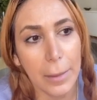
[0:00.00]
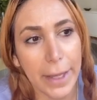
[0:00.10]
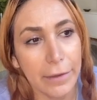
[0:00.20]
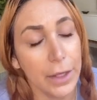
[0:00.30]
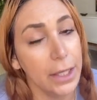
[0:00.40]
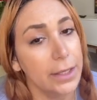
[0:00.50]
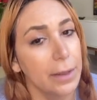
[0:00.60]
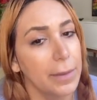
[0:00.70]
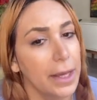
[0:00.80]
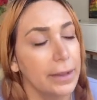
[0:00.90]
if you need
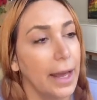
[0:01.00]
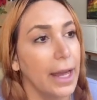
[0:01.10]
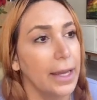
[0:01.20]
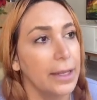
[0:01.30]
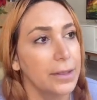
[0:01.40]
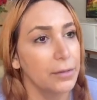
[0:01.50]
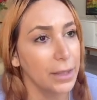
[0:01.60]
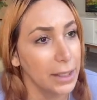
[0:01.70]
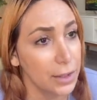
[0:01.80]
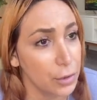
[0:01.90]
something that is
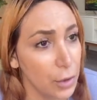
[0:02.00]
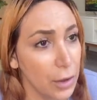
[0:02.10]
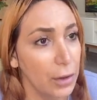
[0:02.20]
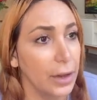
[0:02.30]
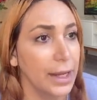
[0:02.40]
really strong